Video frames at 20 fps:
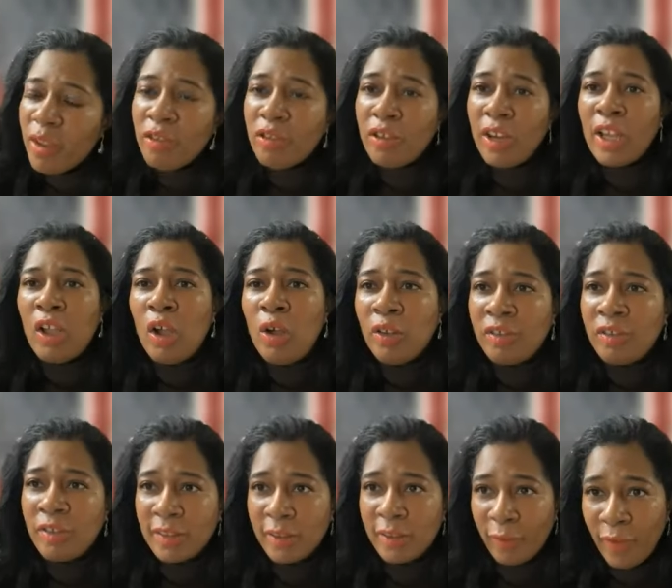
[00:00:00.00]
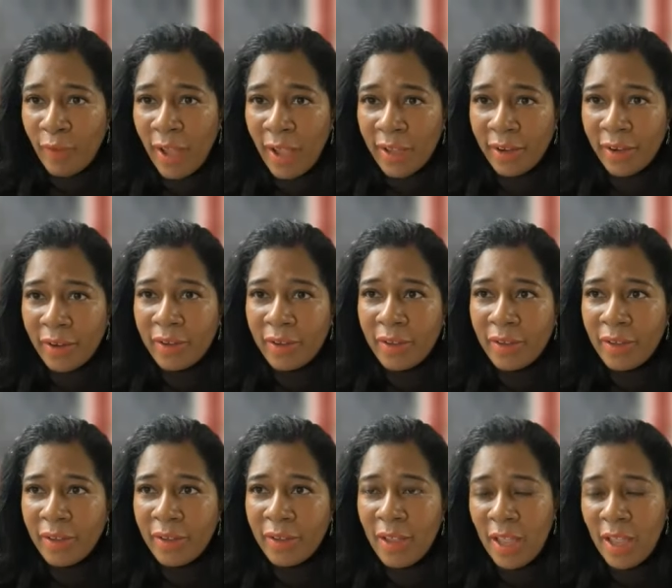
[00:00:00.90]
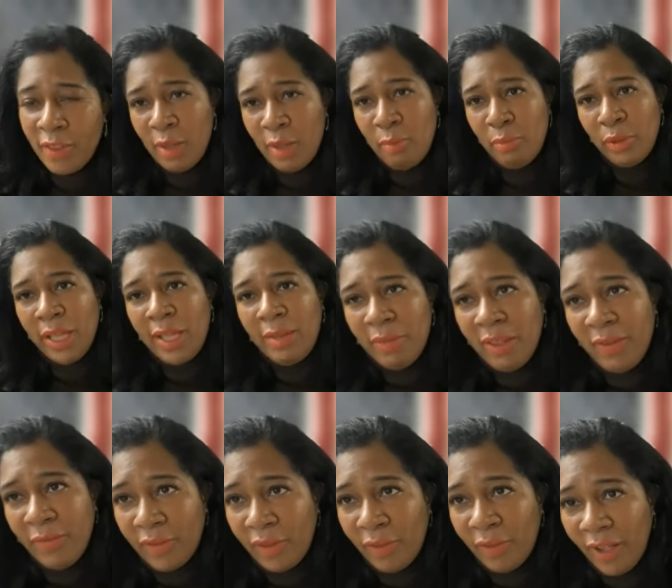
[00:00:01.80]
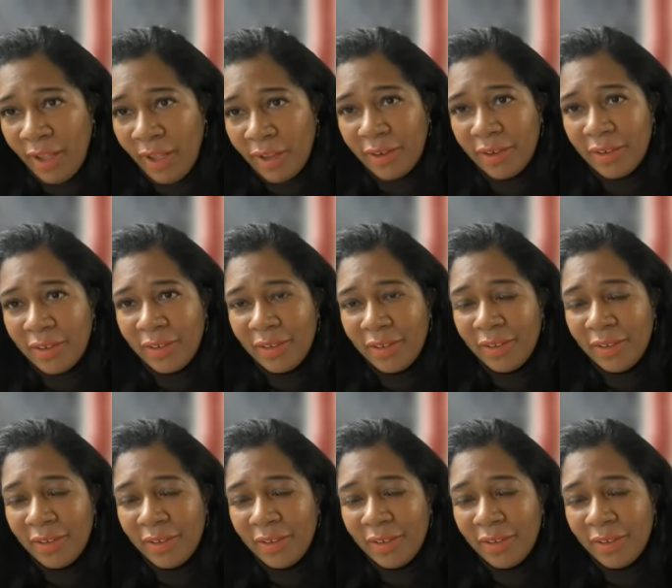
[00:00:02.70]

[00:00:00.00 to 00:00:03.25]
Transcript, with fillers: So they go set the fire and then blame me for the fire.